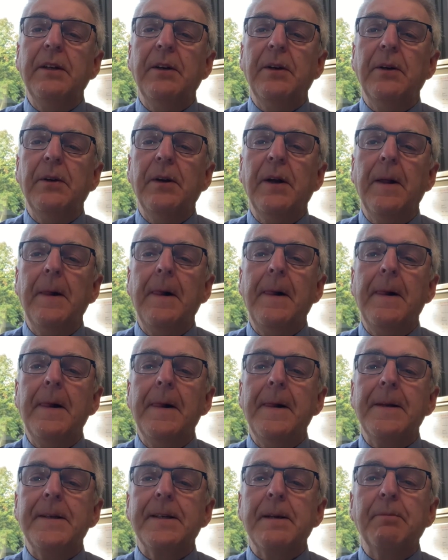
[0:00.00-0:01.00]
who
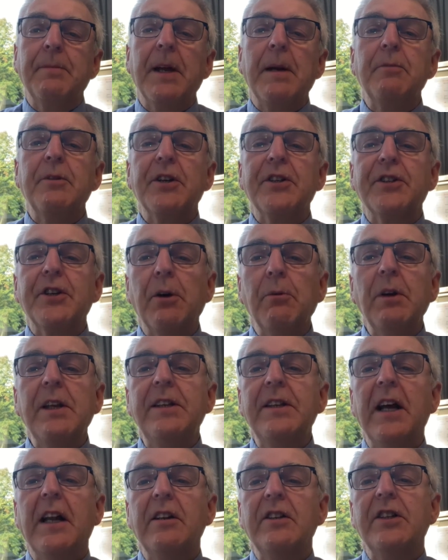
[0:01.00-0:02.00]
sometimes are so
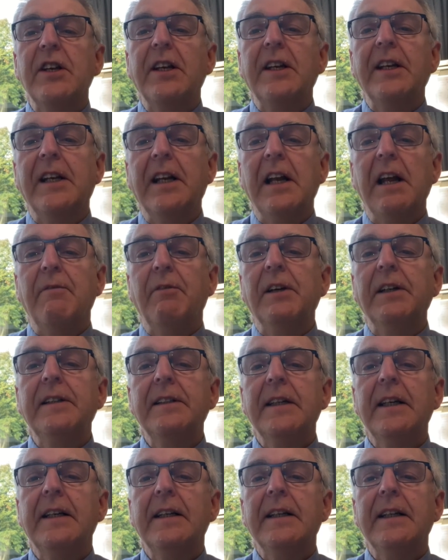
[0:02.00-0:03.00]
intelligent and clever
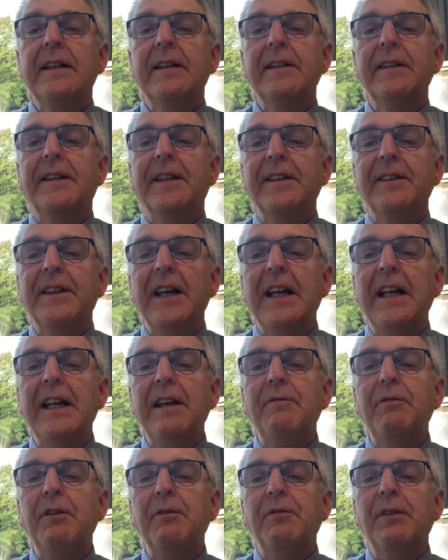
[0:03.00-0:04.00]
that they
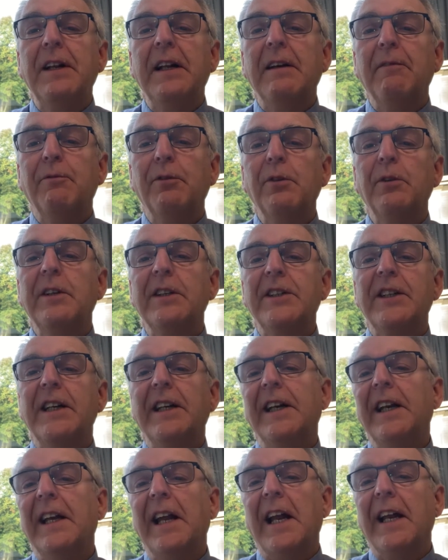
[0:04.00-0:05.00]
leave you feeling foolish
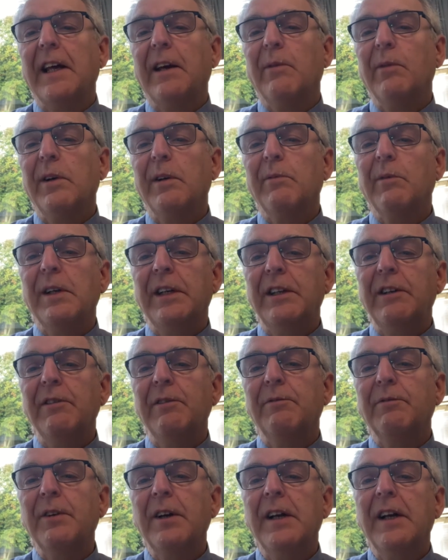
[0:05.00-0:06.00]
and inadequate when
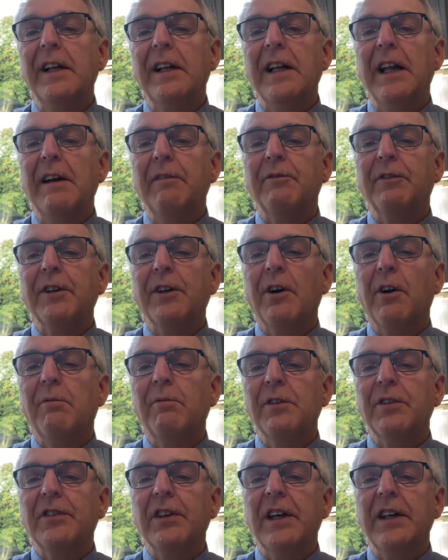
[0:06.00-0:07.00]
you've left the
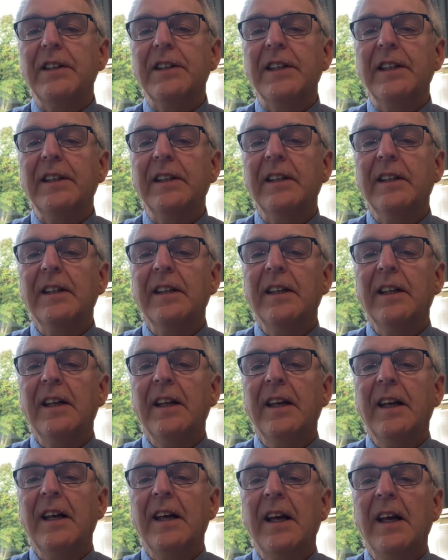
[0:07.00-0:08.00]
conversation?
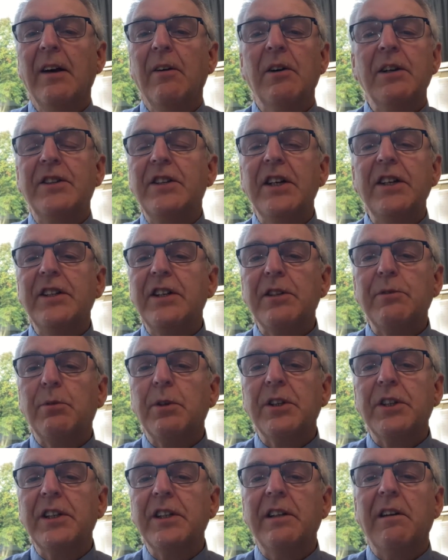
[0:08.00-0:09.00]
Well, Jesus
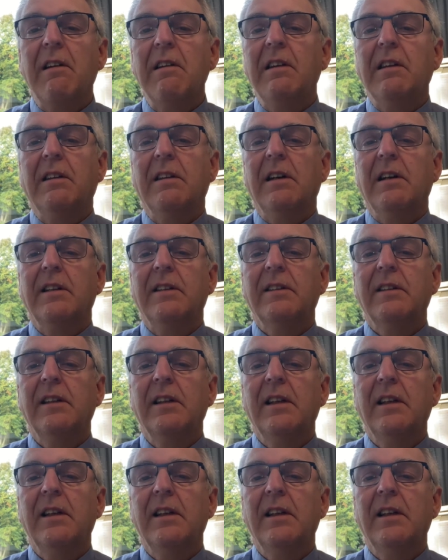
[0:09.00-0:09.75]
wasn't like that.